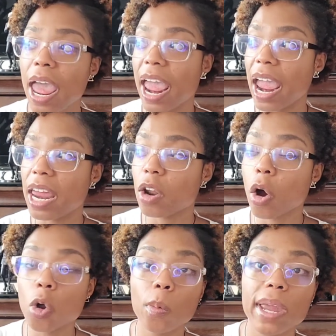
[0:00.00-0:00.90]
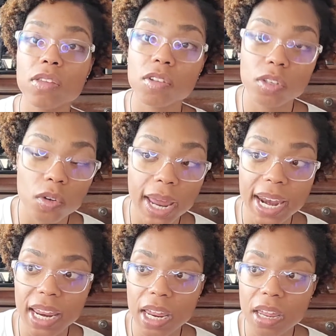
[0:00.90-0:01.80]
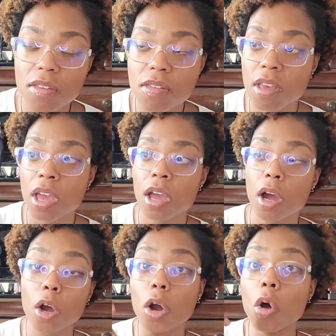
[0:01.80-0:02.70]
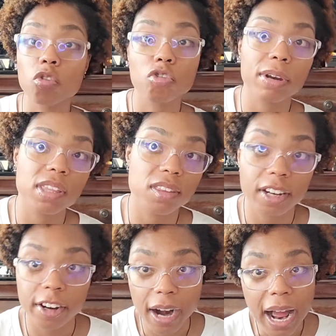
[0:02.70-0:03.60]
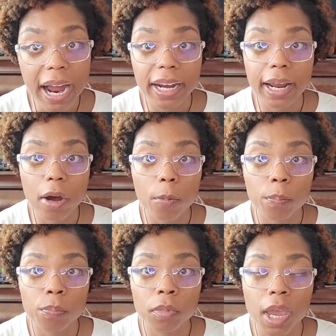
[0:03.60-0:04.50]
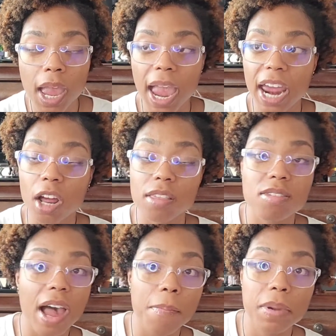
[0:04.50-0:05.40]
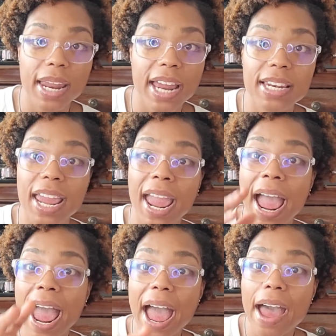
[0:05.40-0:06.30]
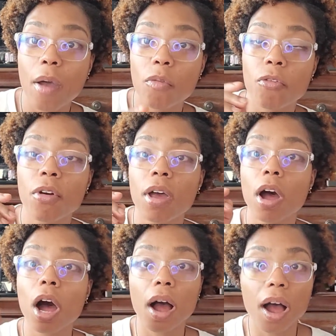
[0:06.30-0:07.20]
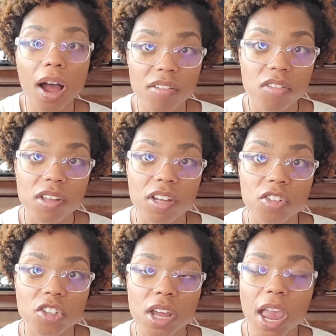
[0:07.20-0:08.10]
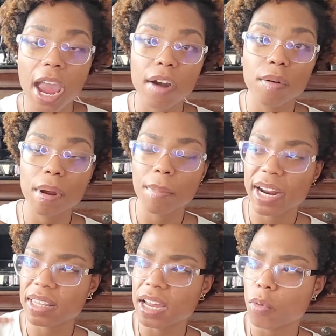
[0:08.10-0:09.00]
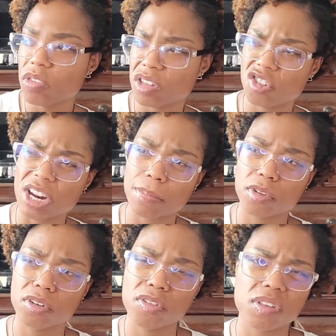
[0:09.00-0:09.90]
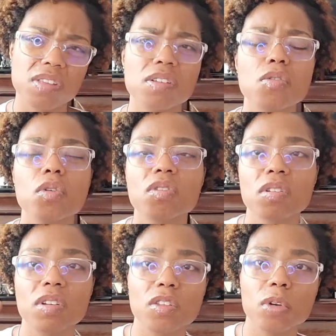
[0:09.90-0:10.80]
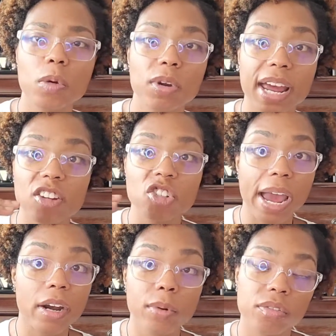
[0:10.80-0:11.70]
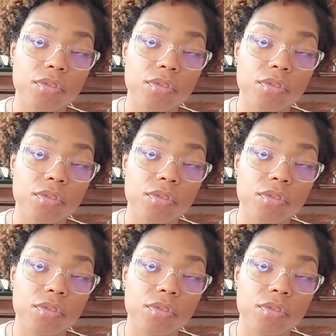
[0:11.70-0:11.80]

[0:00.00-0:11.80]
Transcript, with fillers: And the only way to do that is go straight to their hideout. And on top of that, they have a hostage. And remember, I think it was in chapter 62 or 63 where that shadowy